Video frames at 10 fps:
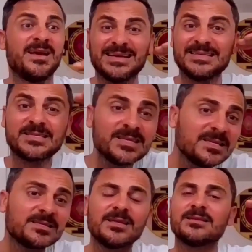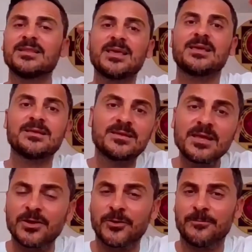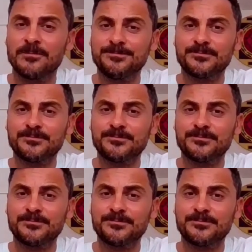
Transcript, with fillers: consistently continue.